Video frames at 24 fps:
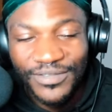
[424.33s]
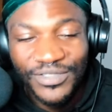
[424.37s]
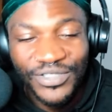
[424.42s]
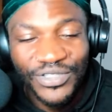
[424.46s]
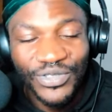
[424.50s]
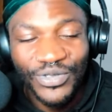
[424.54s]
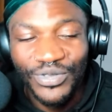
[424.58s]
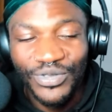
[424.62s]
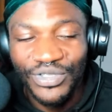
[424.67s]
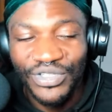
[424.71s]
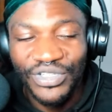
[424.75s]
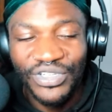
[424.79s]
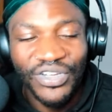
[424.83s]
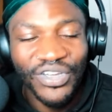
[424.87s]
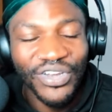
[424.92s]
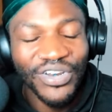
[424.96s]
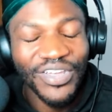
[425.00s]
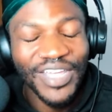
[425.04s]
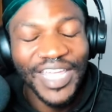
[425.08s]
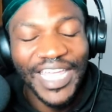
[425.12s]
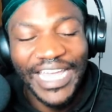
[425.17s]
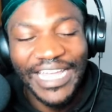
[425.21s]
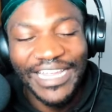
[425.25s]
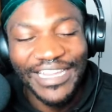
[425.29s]
Dude, you're
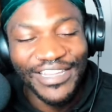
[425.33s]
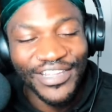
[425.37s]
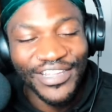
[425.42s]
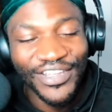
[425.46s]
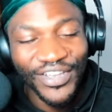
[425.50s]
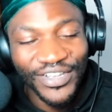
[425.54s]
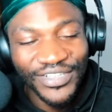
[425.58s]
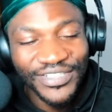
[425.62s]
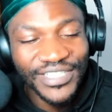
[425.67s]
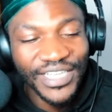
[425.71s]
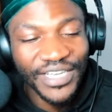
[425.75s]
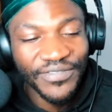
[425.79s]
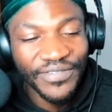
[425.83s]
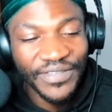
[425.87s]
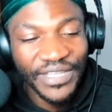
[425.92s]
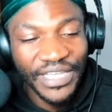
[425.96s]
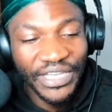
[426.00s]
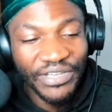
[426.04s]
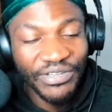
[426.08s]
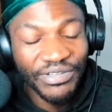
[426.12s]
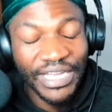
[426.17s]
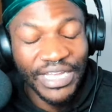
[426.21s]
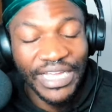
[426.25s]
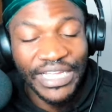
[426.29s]
gonna get yourself
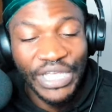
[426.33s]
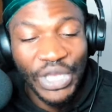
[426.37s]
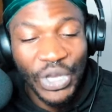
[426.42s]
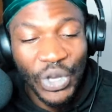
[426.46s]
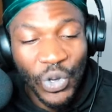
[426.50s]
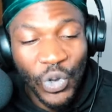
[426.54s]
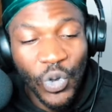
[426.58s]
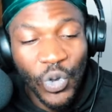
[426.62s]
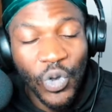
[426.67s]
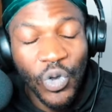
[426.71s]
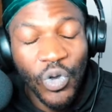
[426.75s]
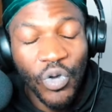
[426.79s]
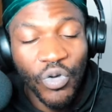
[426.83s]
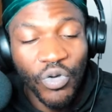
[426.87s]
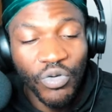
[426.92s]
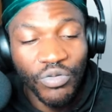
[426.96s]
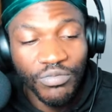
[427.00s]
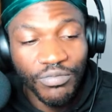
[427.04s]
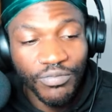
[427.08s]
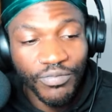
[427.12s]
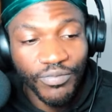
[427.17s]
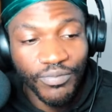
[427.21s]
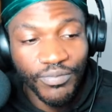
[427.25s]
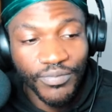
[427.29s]
killed and your
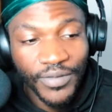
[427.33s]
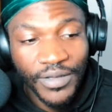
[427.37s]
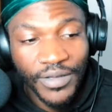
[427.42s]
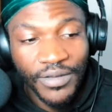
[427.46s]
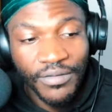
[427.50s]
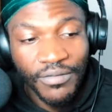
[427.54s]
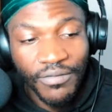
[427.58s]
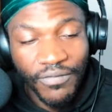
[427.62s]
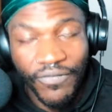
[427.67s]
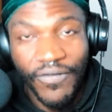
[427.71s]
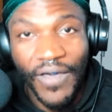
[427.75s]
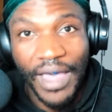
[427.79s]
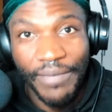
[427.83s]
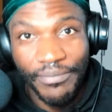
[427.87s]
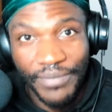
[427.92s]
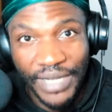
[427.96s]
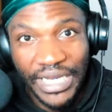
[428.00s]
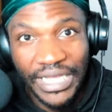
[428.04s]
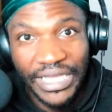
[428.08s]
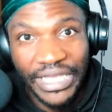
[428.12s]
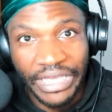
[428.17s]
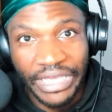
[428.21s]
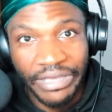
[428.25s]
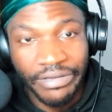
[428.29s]
whole
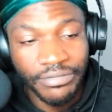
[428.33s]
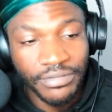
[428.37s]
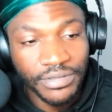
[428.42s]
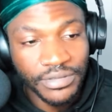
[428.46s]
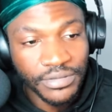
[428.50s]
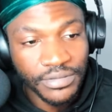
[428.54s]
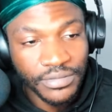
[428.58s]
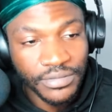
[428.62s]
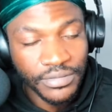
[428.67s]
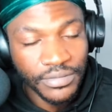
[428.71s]
family killed.